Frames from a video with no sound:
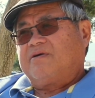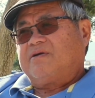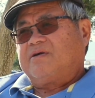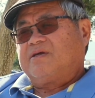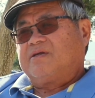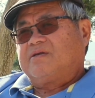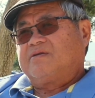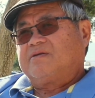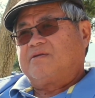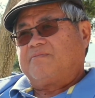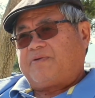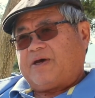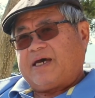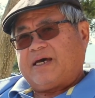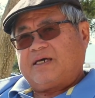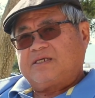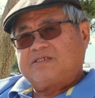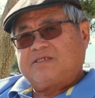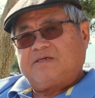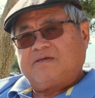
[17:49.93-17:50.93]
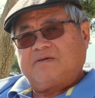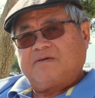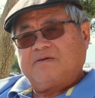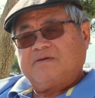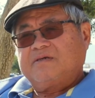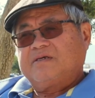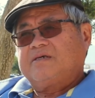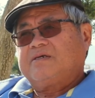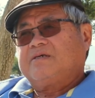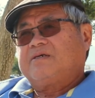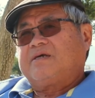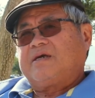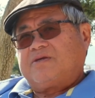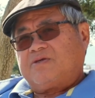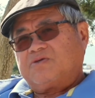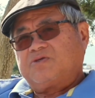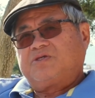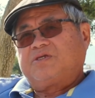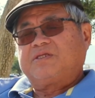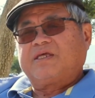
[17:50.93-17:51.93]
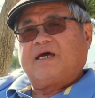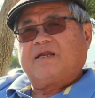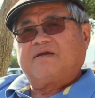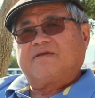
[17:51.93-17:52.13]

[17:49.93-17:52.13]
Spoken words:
in the past here, and you'll see that